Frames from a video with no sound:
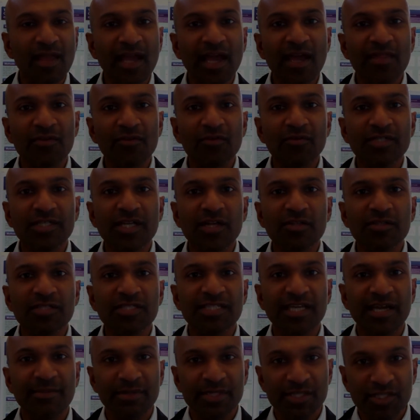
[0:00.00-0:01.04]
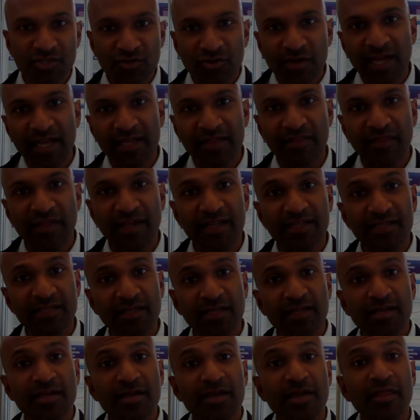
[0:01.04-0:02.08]
And the results demonstrate that
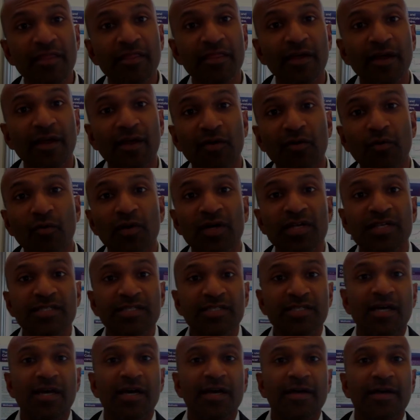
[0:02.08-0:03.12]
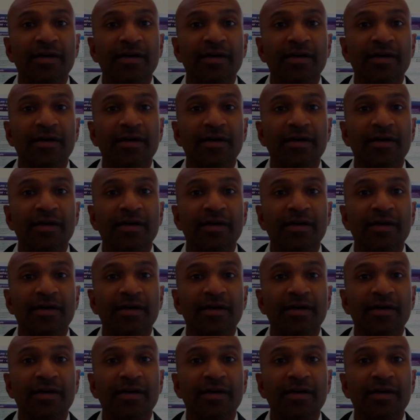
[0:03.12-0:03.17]
there was